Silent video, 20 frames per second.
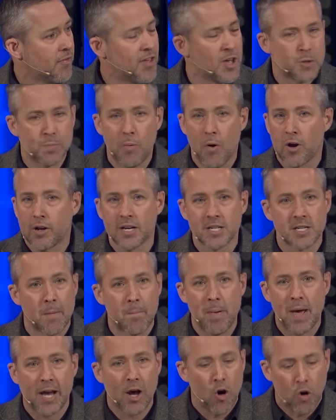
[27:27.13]
This book is a
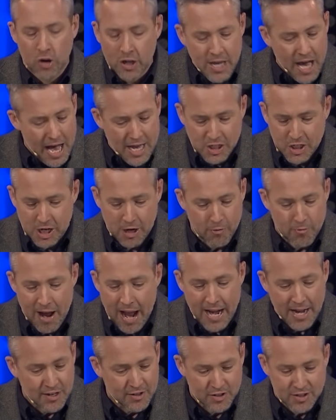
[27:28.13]
big old gotcha
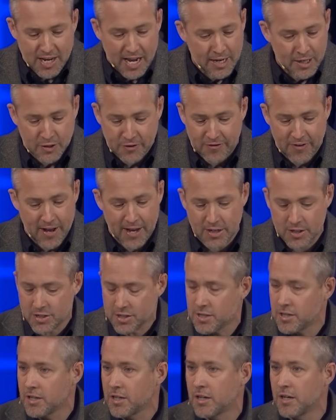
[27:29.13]
right in Satan's
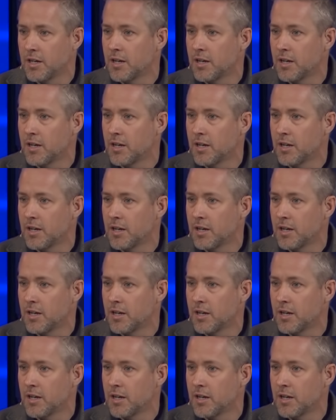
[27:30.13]
face.